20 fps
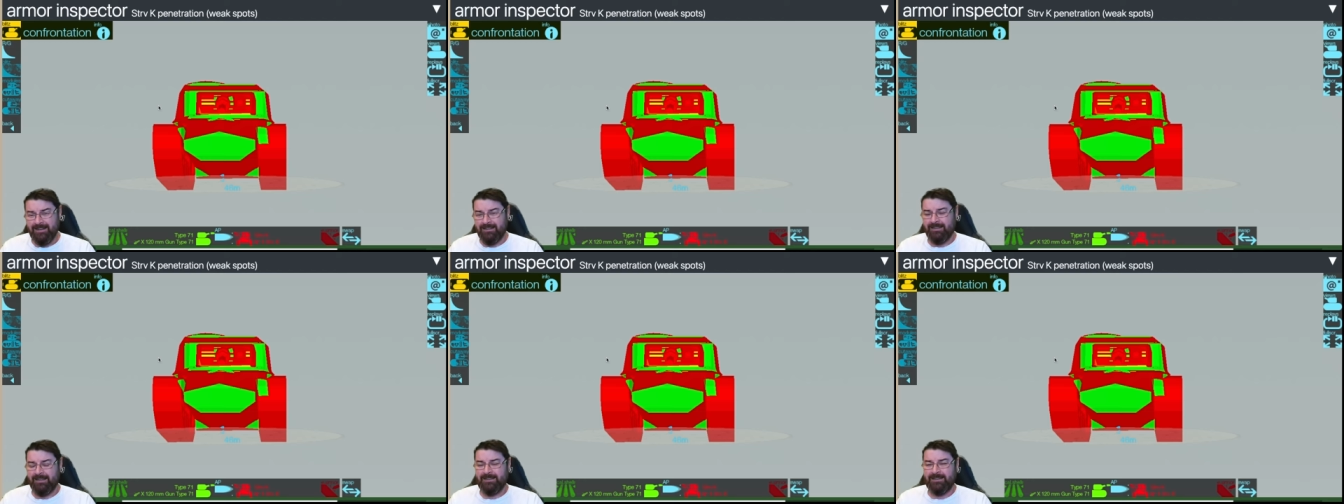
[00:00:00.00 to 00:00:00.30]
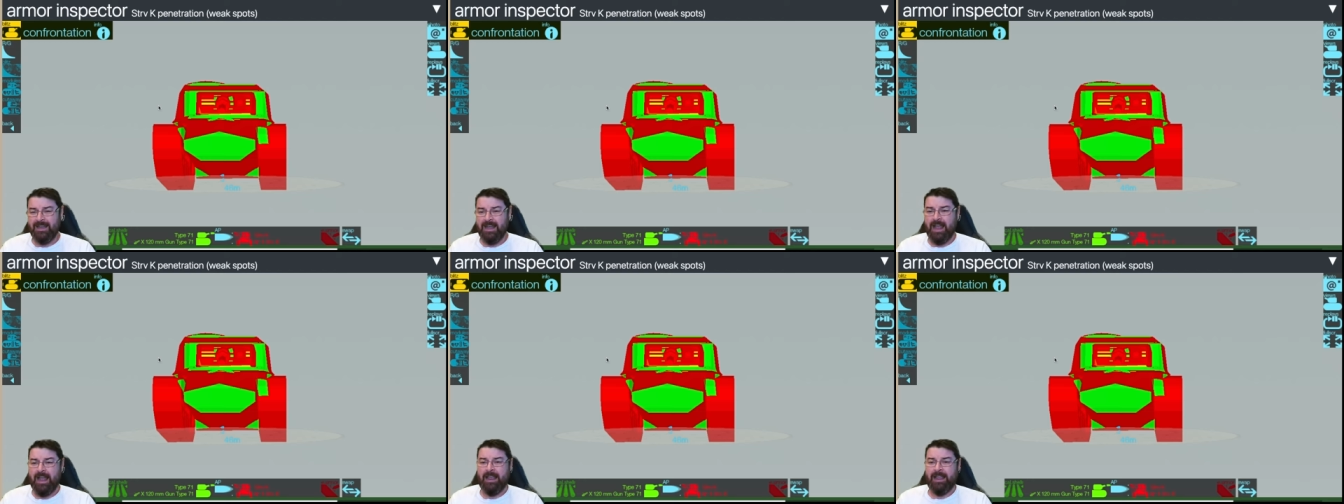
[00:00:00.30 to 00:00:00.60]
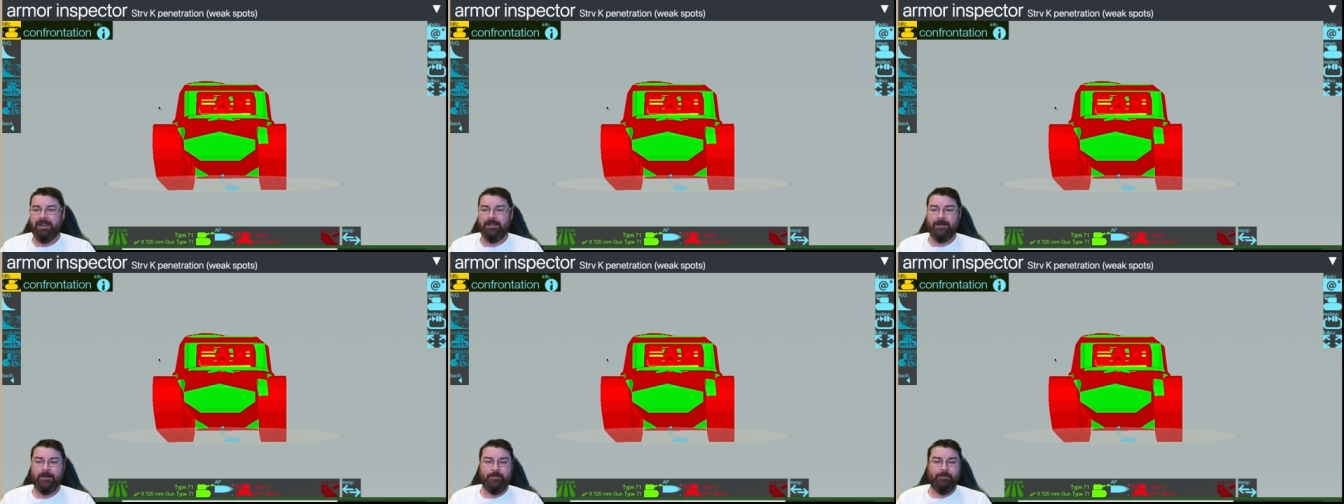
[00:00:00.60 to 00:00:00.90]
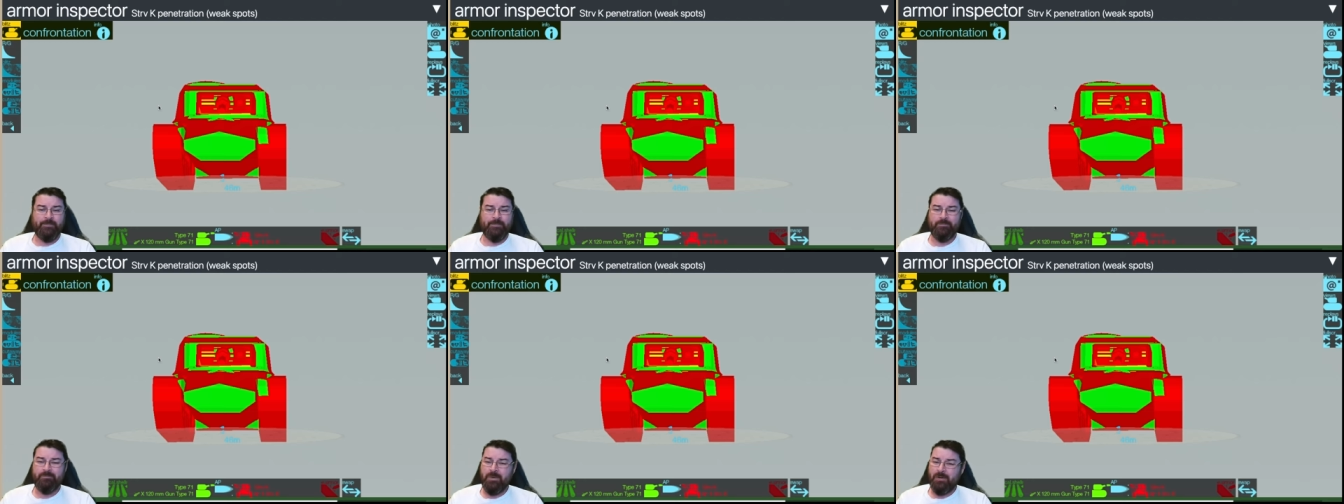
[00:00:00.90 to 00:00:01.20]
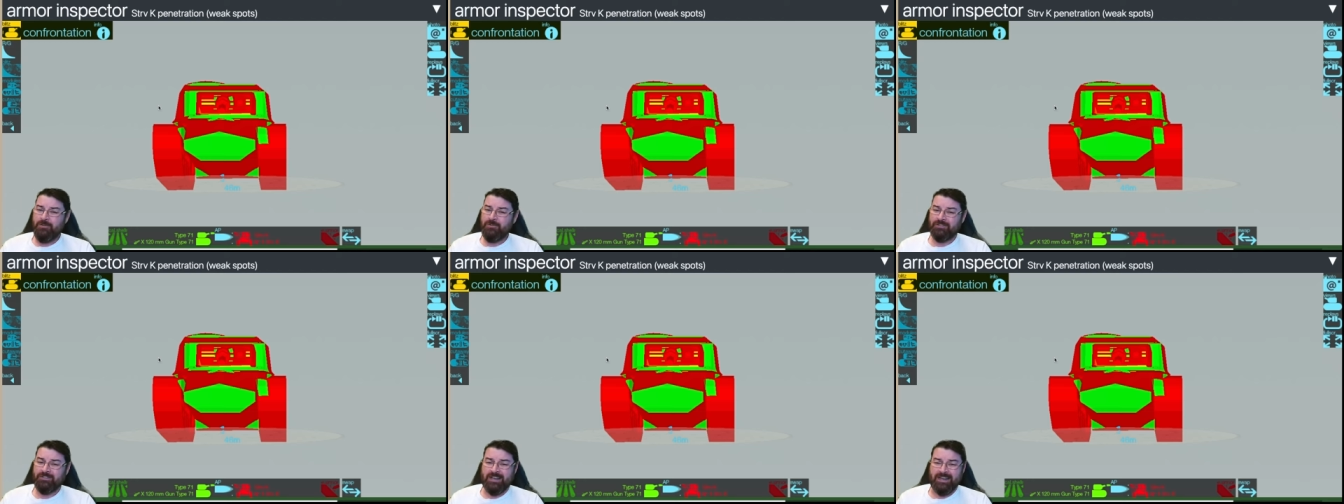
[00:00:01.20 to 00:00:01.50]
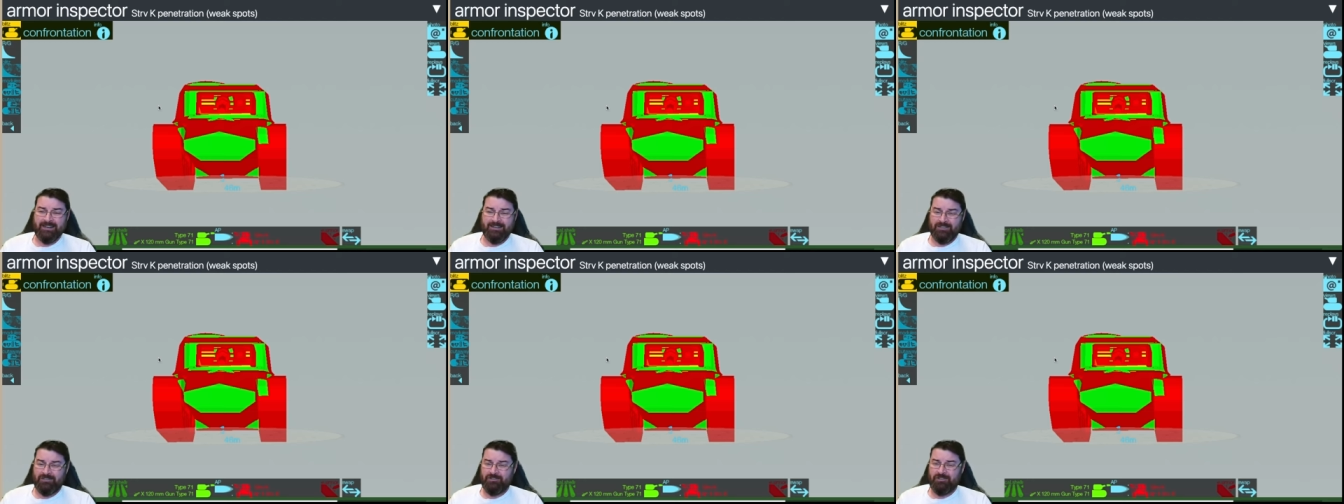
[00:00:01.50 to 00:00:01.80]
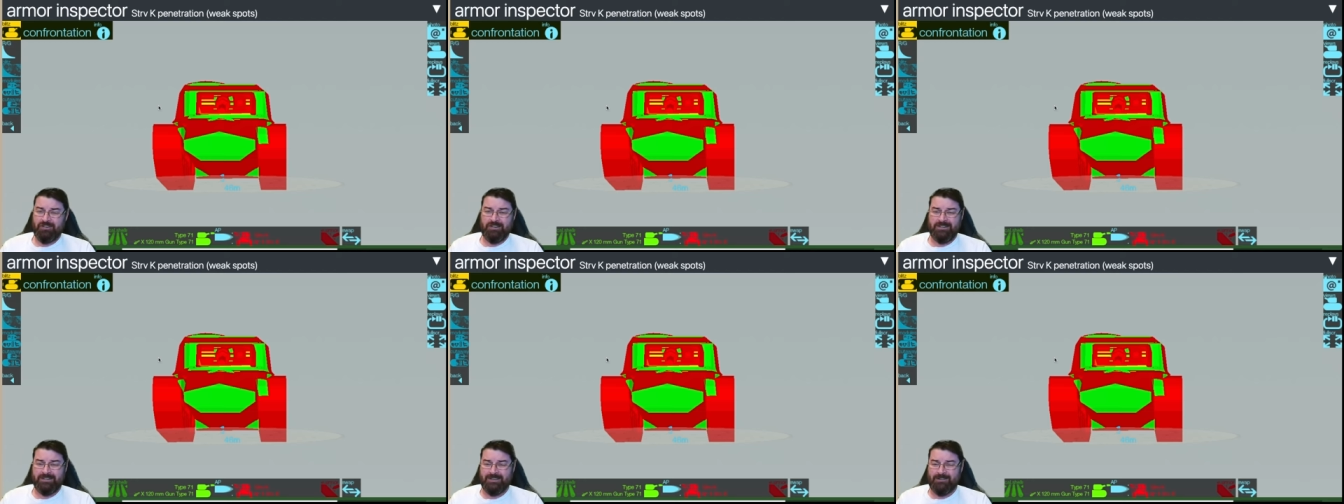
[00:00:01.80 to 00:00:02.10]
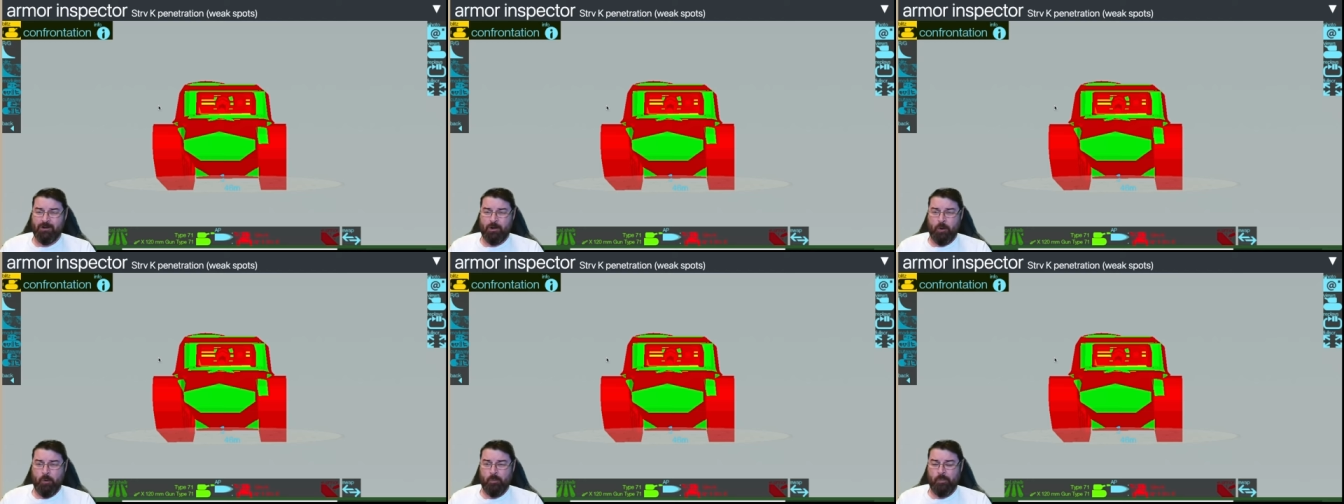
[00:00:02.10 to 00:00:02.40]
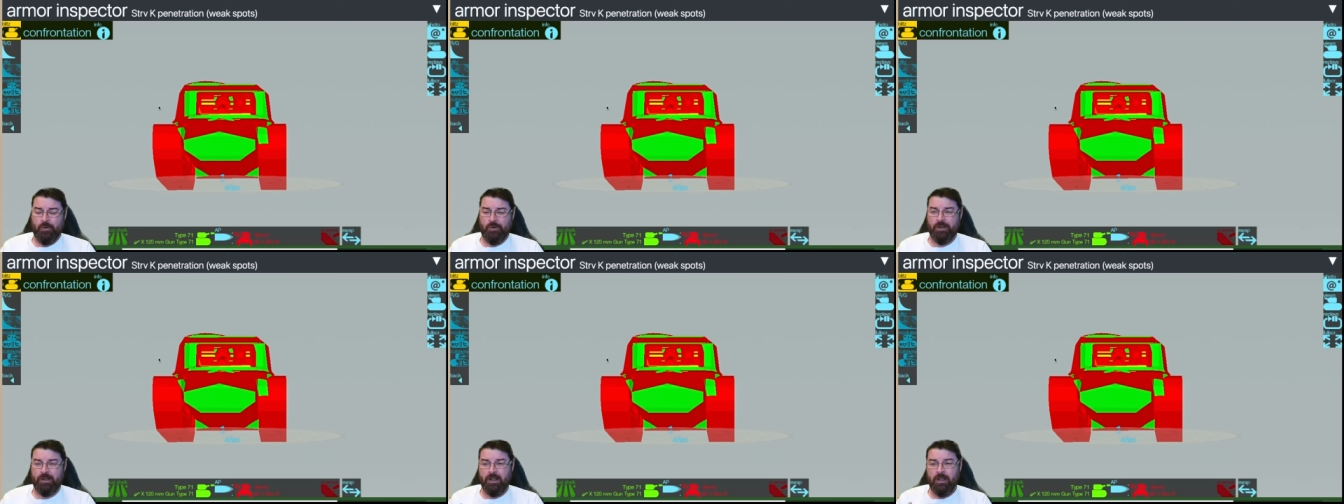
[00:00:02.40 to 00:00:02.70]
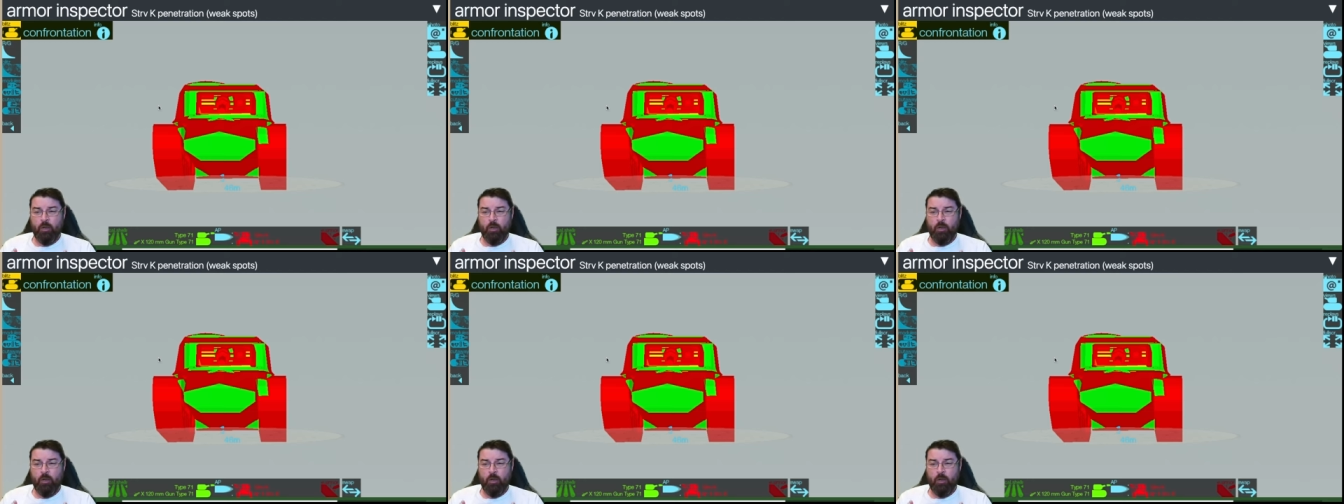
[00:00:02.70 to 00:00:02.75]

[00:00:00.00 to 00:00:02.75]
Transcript: of the day, most tanks' cheeks are open.